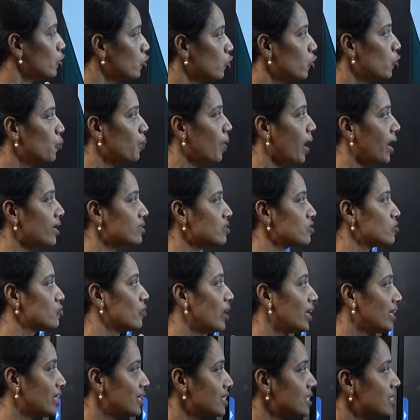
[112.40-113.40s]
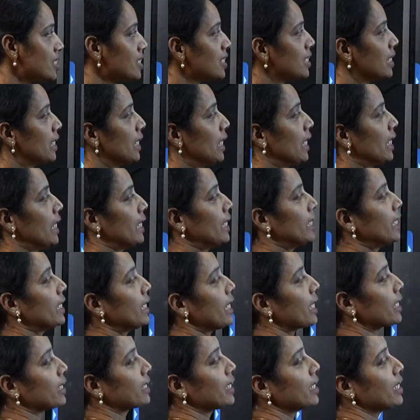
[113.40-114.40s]
two parts. One is
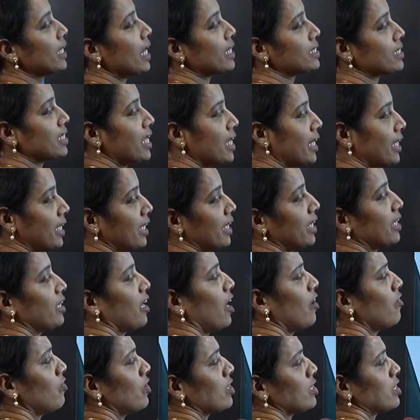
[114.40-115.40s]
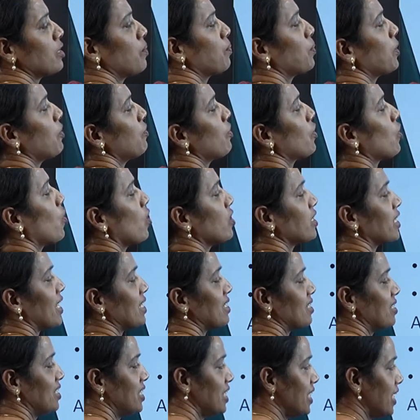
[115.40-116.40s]
directed acyclic graph, or simply we call it
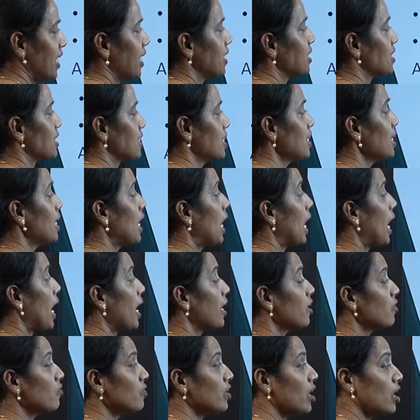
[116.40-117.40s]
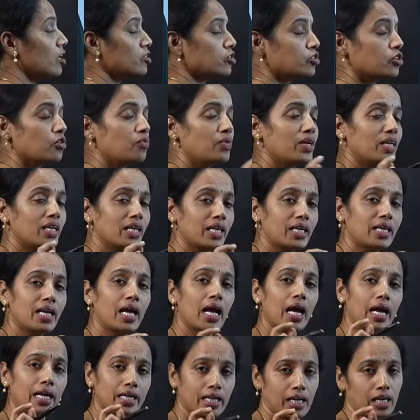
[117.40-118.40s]
as DAG, and we need
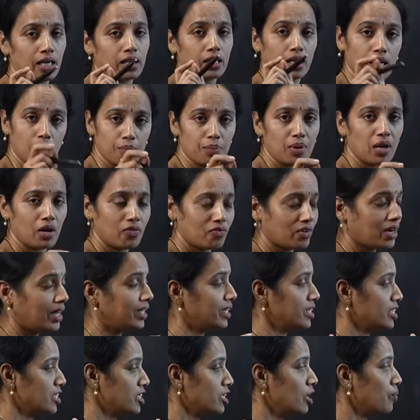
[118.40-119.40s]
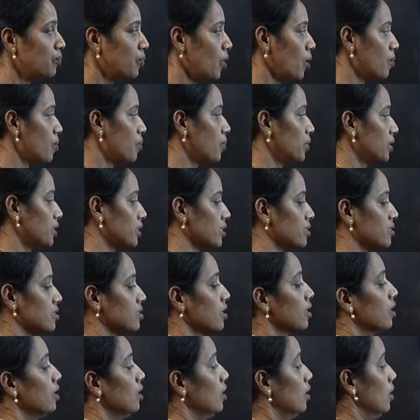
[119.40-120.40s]
a table of conditional probabilities.
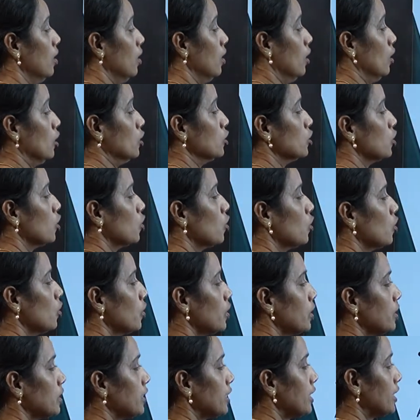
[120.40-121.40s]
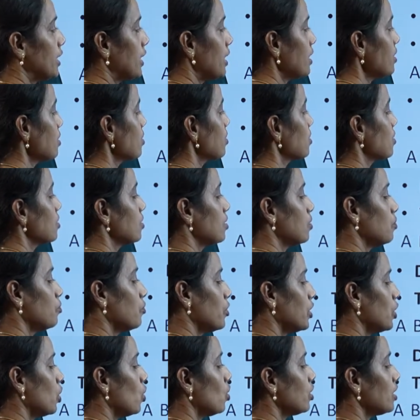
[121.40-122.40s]
So
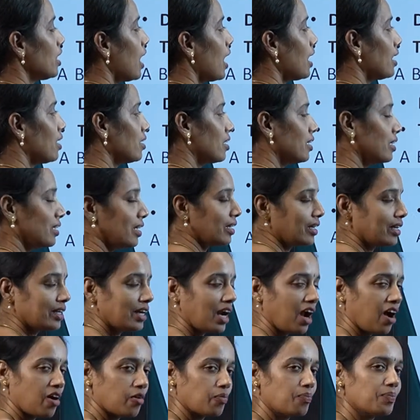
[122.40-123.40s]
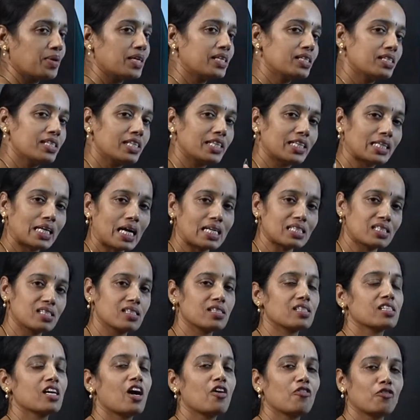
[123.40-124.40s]
we know that graph means it
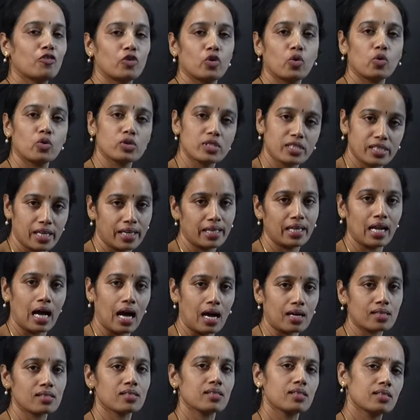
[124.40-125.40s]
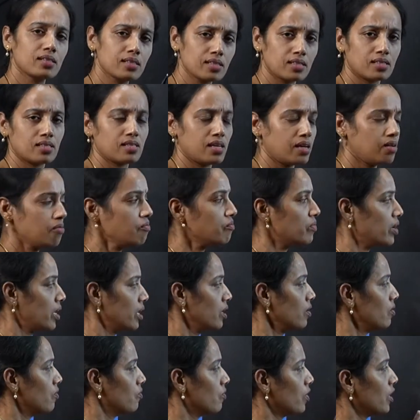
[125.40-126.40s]
consists of nodes and arcs. In the same
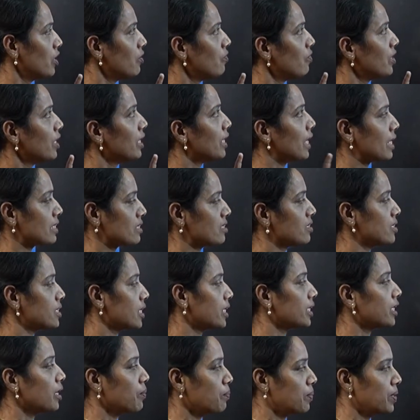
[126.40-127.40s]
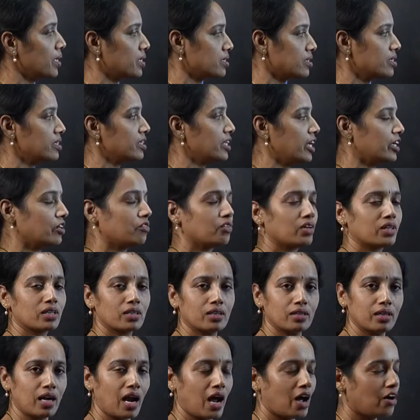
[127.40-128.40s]
way, when we construct a Bayesian network
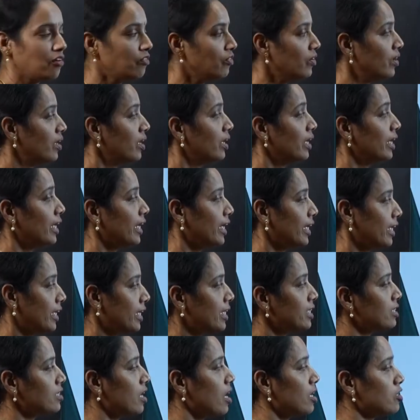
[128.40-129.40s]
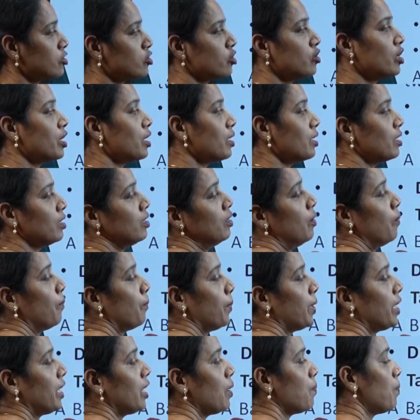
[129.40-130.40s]
graph, it is also
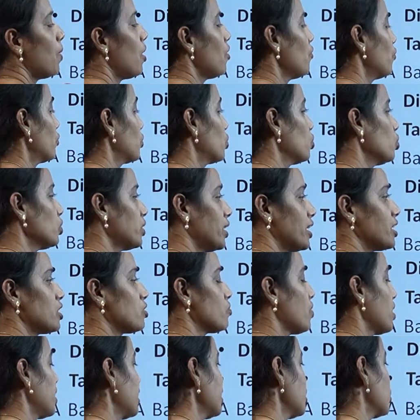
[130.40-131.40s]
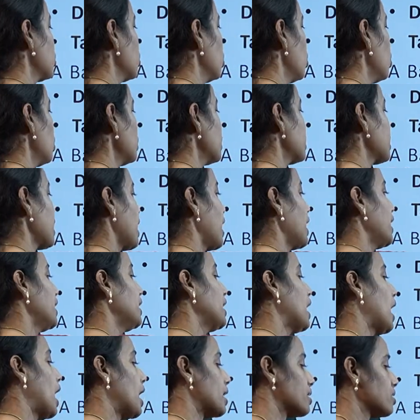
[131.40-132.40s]
made up of two things. One is nodes
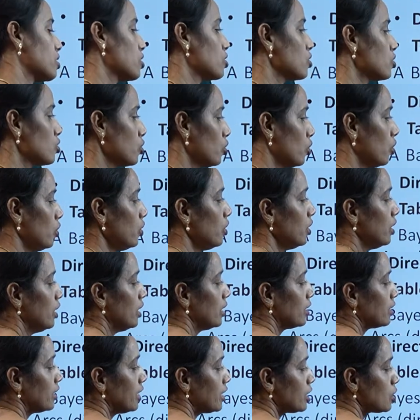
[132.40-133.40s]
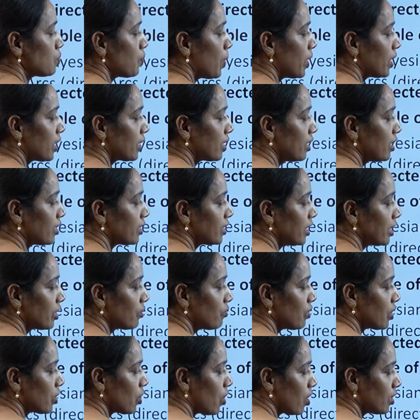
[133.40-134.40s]
and arcs. So this particular
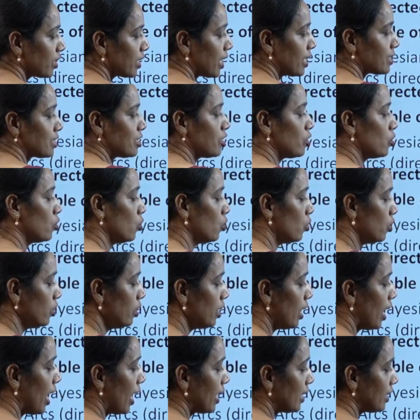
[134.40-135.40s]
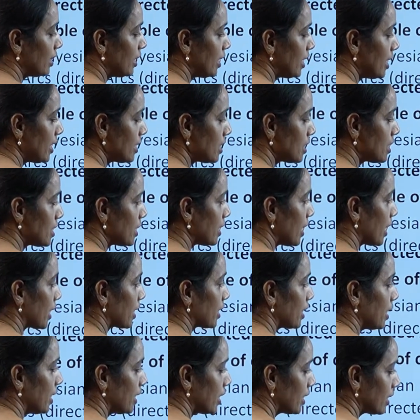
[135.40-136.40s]
thing we call it as a node, and these
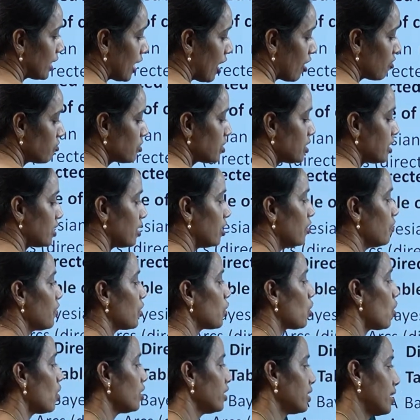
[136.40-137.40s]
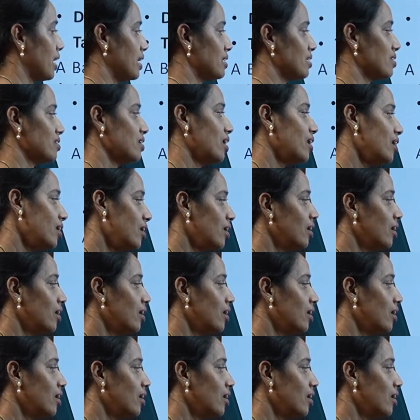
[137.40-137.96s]
directed graph generally we call it as the